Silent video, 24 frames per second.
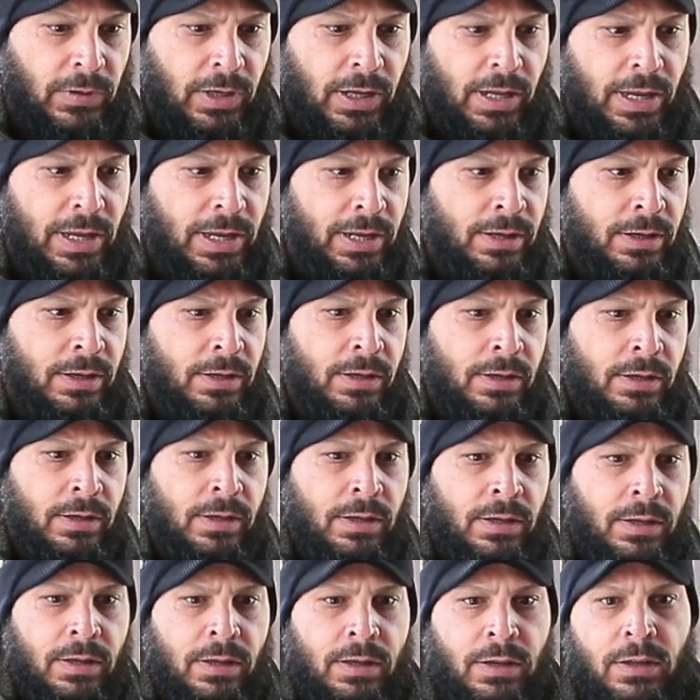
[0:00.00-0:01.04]
Okay,
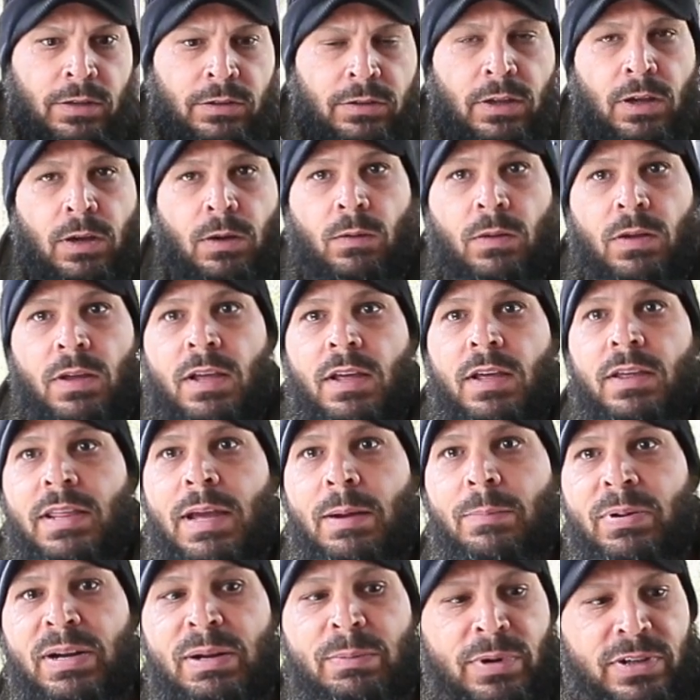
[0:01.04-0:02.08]
so
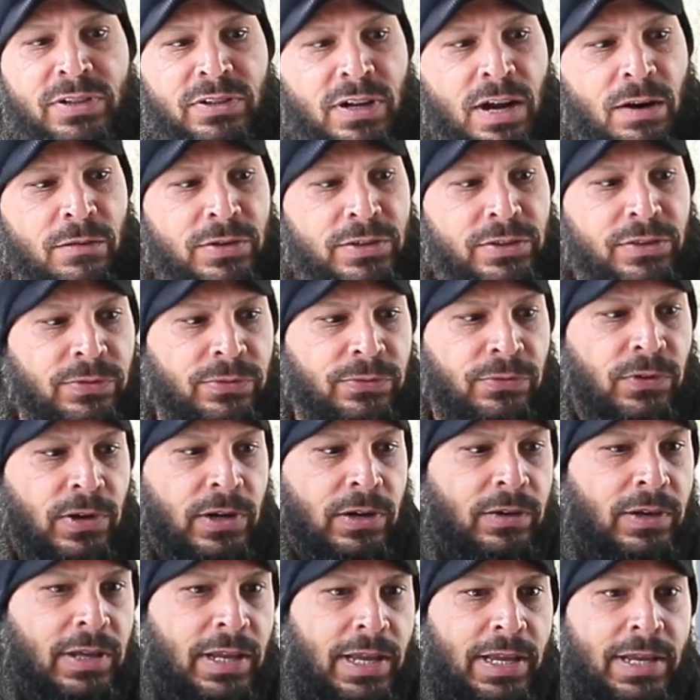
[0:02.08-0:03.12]
that pretty much covers the front.
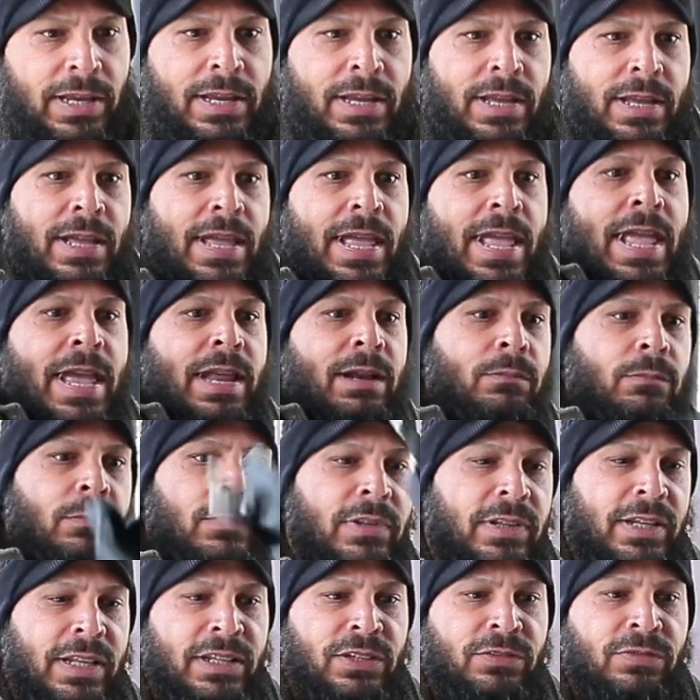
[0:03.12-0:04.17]
Okay, and
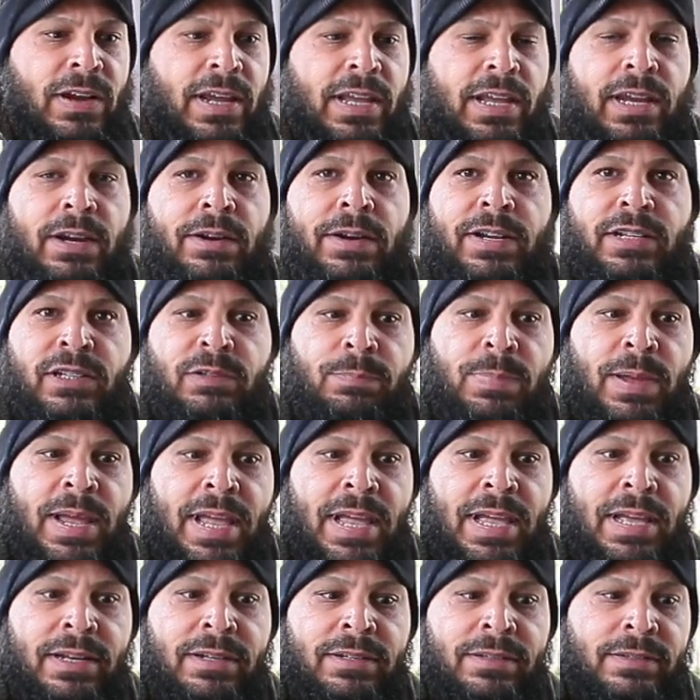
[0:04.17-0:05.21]
this right here
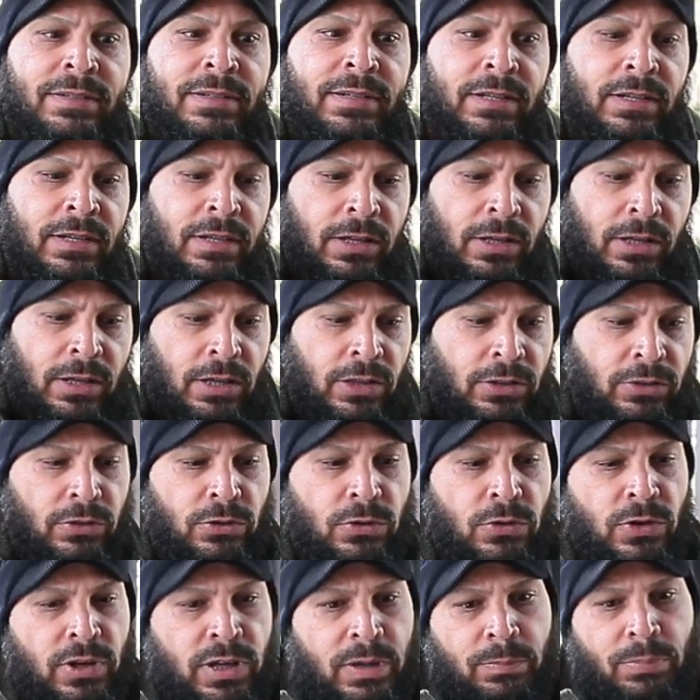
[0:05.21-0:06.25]
expands, so
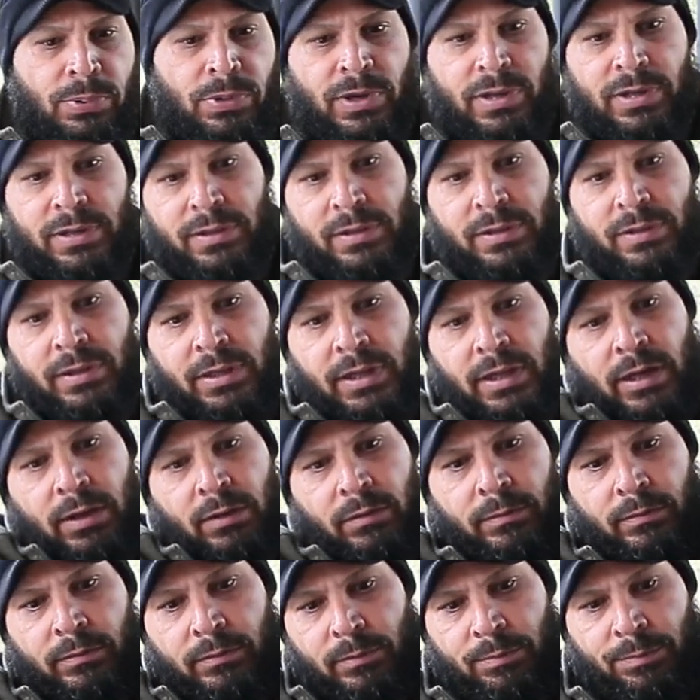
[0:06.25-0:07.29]
you can put you know
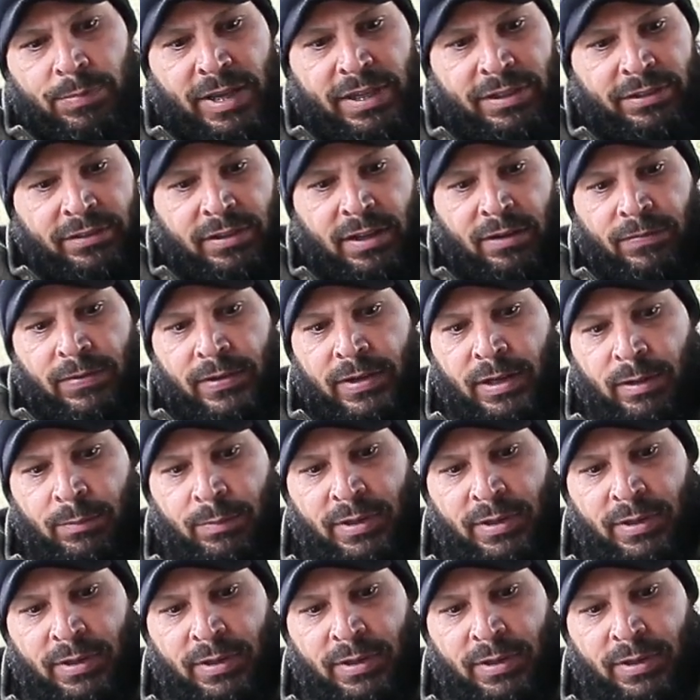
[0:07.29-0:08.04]
big stuff in there.